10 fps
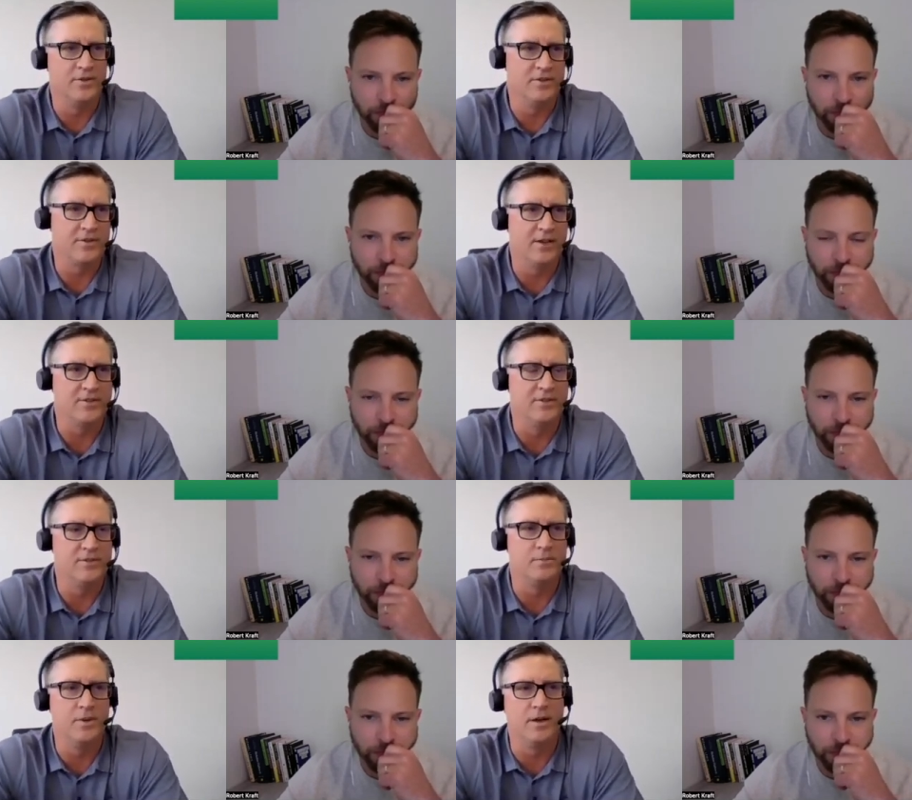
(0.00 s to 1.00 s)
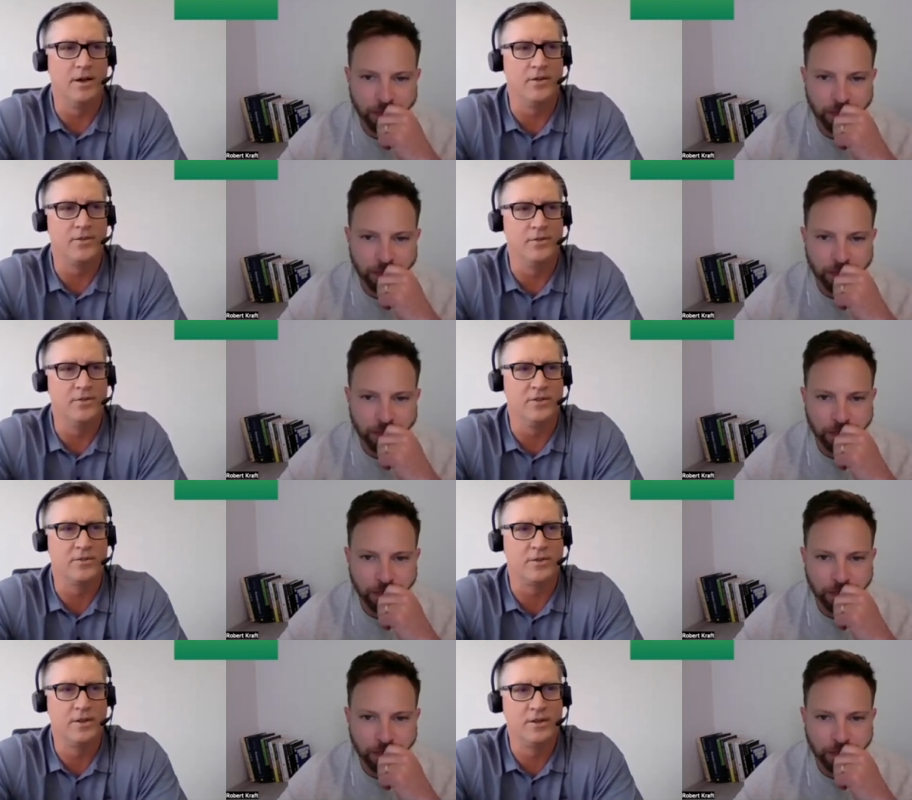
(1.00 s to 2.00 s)
Speaker 1: discussions, but also
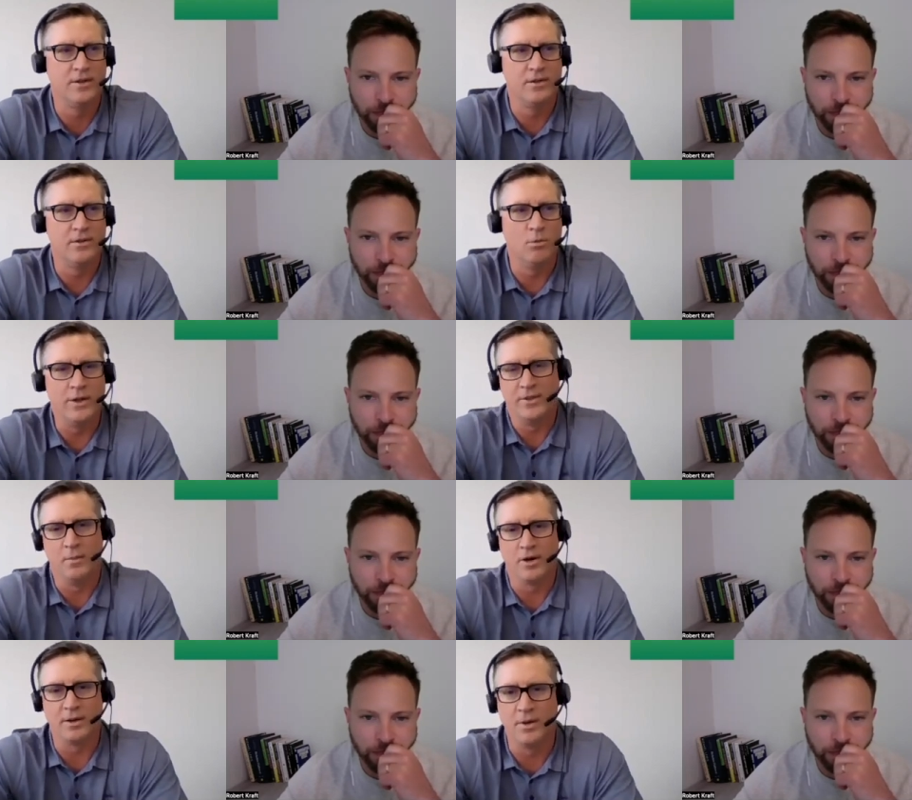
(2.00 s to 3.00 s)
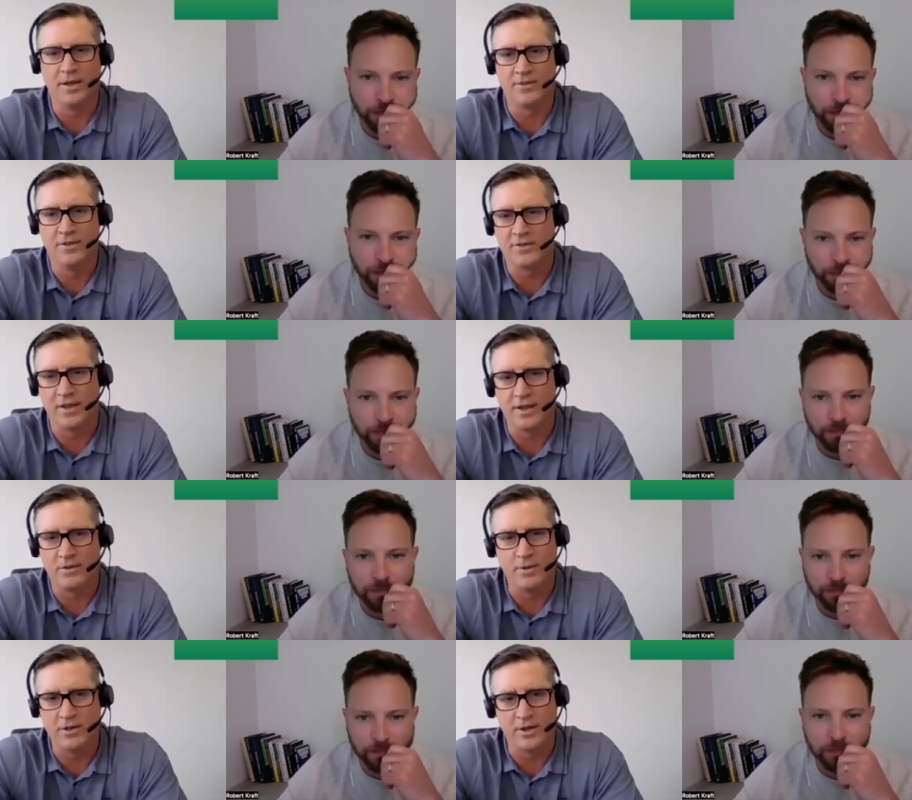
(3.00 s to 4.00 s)
just what the marketplace looks
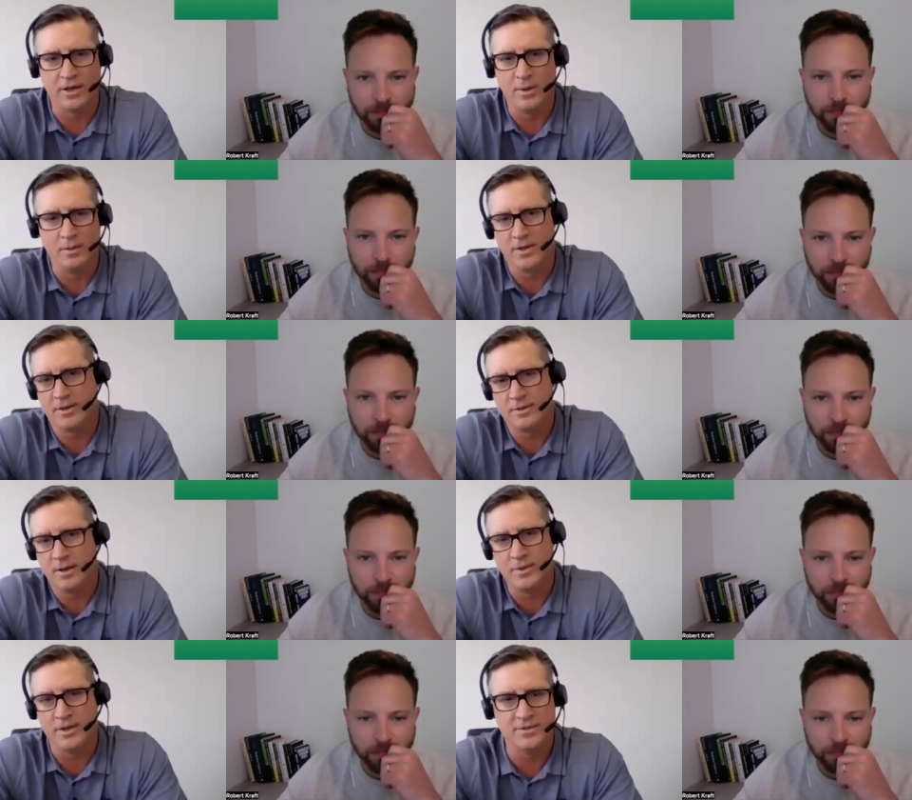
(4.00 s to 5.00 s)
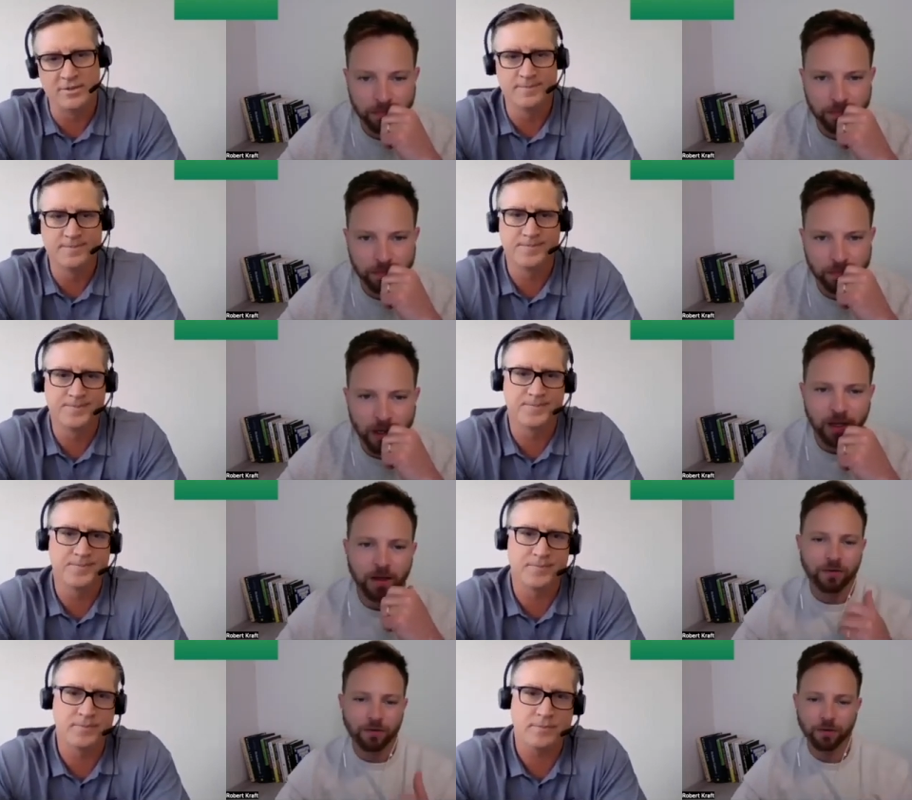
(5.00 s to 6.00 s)
like when you look at public companies.
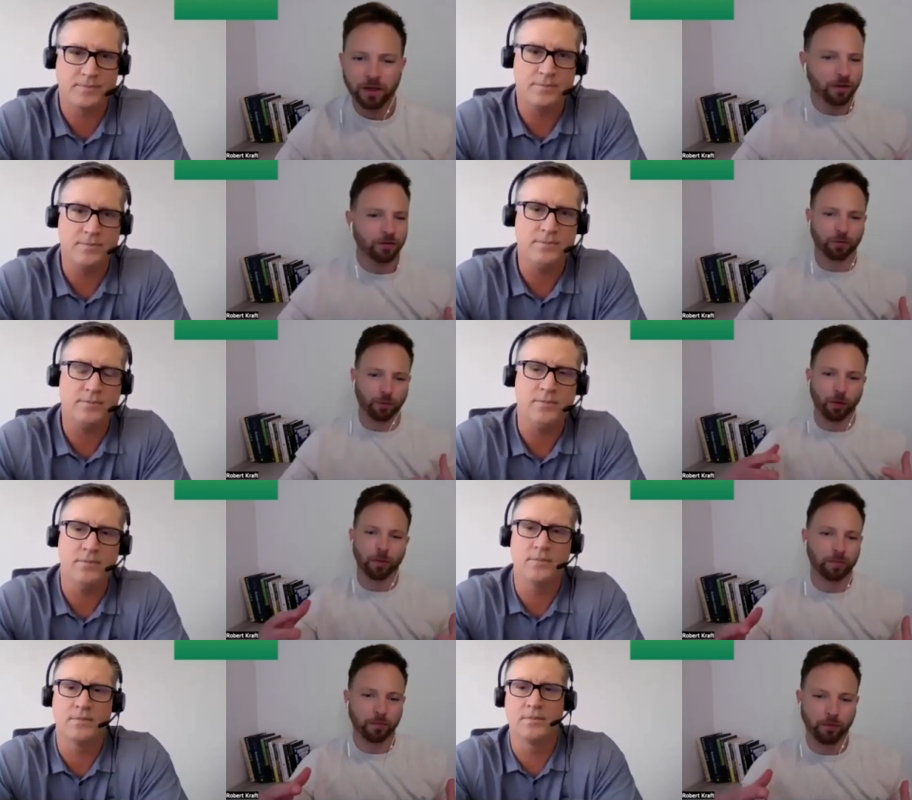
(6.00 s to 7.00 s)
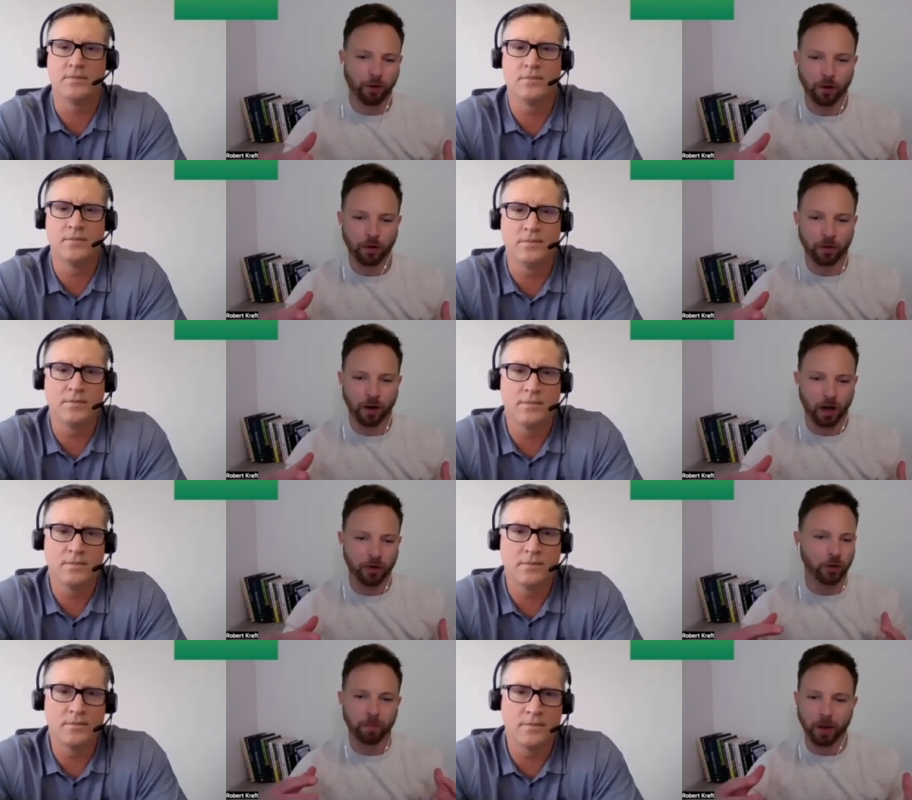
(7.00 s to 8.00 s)
Speaker 2: Do you think there's room for
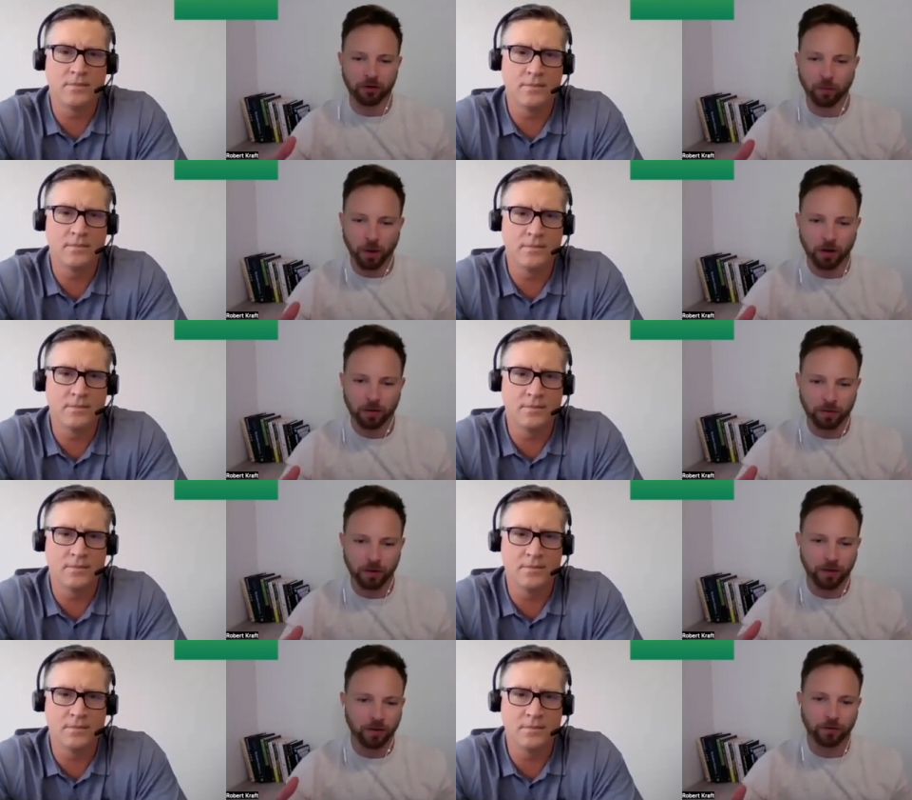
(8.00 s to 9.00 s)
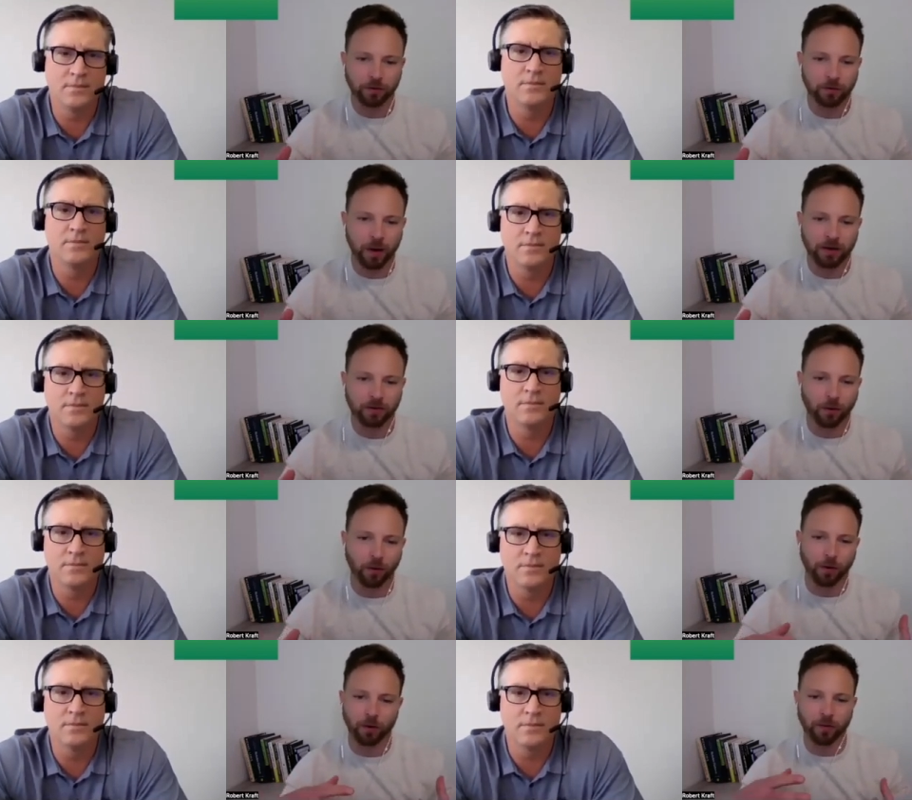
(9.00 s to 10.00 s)
a new benchmark in this respect?
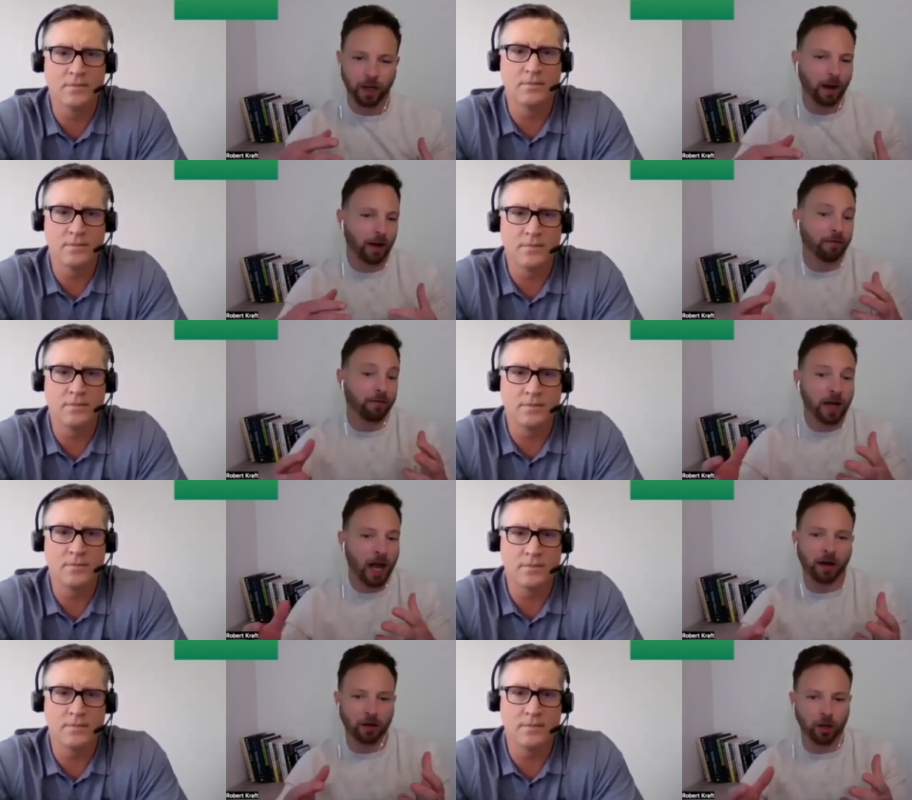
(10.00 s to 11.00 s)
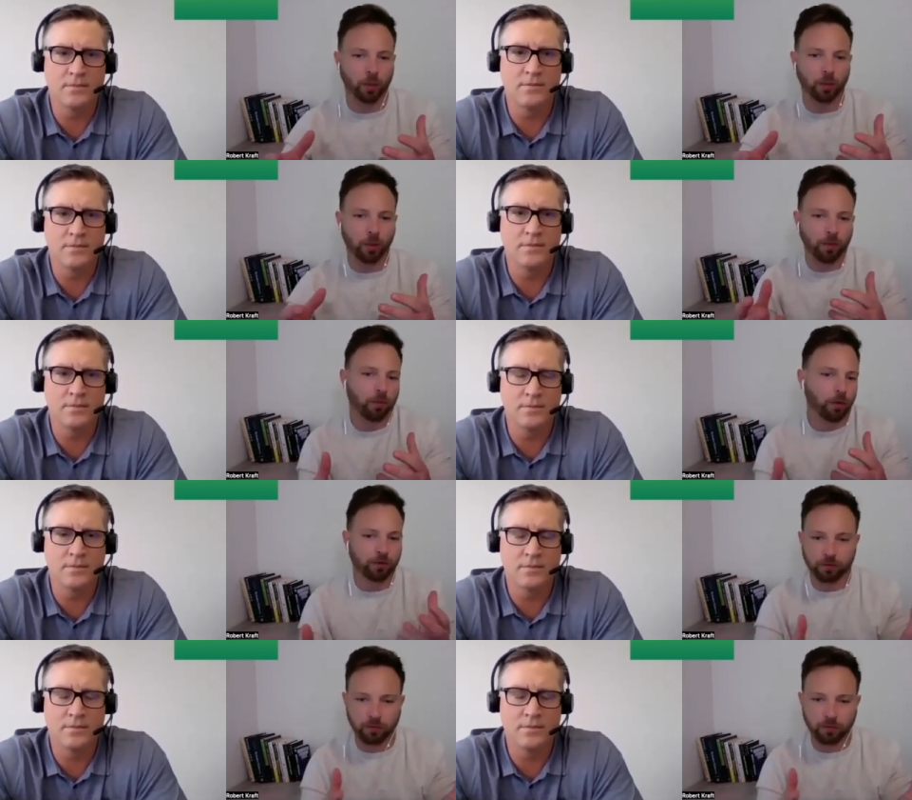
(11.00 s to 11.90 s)
Or if not, you know, what would